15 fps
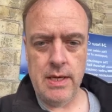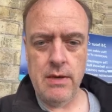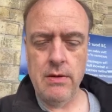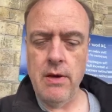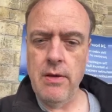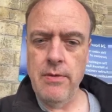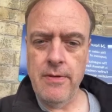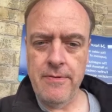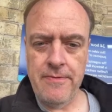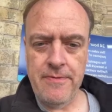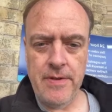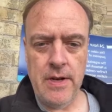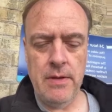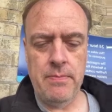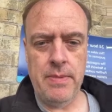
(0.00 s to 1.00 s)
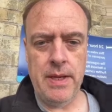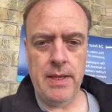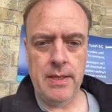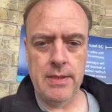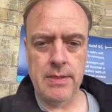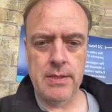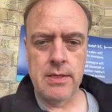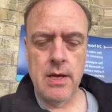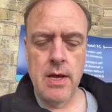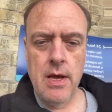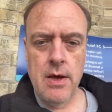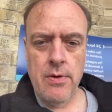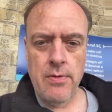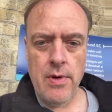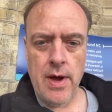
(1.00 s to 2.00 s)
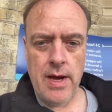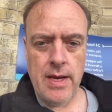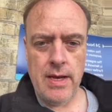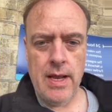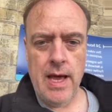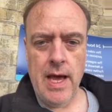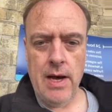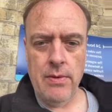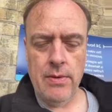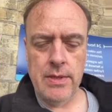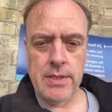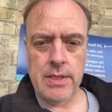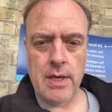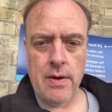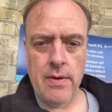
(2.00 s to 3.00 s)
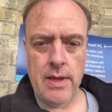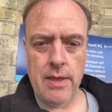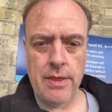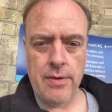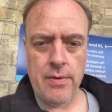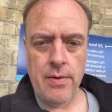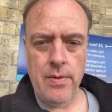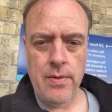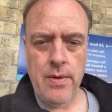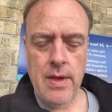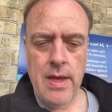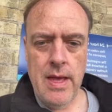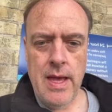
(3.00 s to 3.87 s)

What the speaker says: You know, the Philippines right now is going through